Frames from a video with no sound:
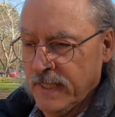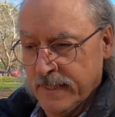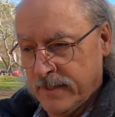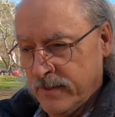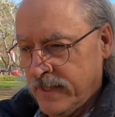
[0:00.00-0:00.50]

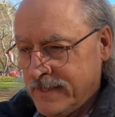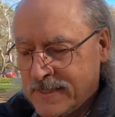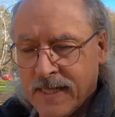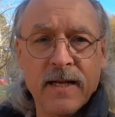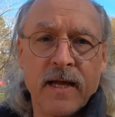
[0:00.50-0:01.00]
You know, it's
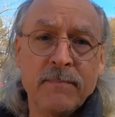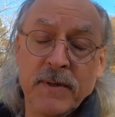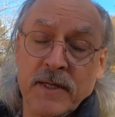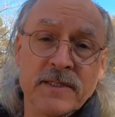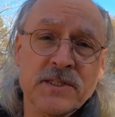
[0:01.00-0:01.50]
not like
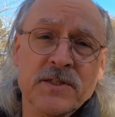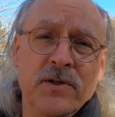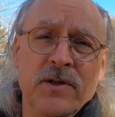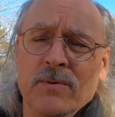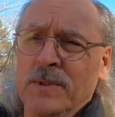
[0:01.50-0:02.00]
being in the
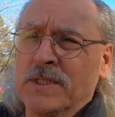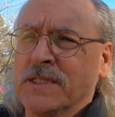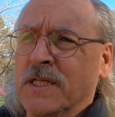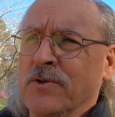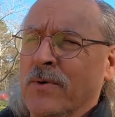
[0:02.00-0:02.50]
studio with the
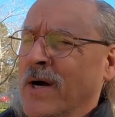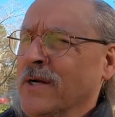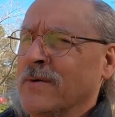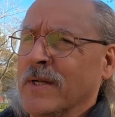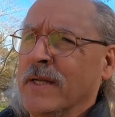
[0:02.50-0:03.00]

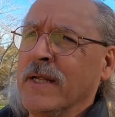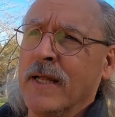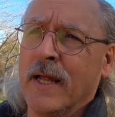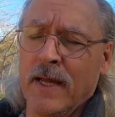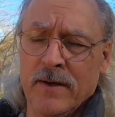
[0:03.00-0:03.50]
C200
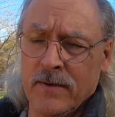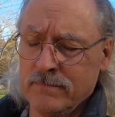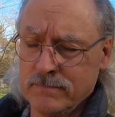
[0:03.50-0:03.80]
and